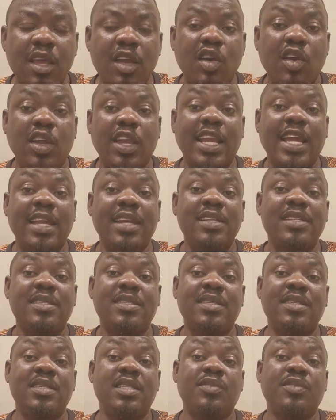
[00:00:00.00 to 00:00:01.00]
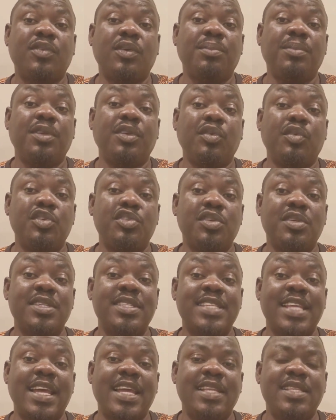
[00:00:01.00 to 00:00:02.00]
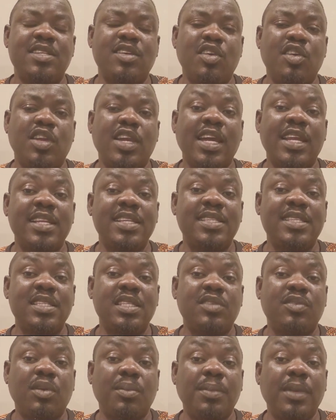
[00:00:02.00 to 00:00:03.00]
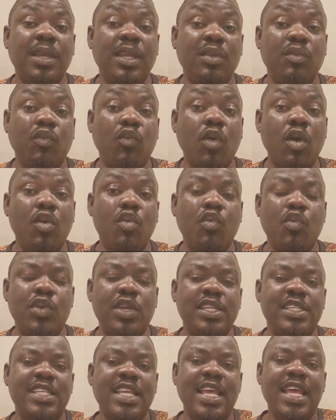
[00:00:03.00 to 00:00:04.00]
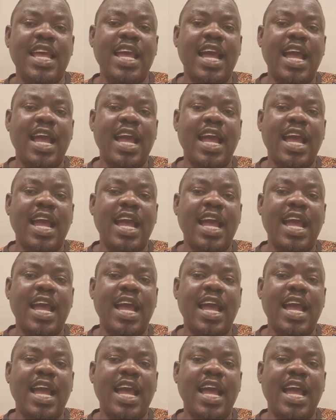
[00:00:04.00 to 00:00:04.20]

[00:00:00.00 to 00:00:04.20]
or it carries things from the erosion site, or it carries things from walkways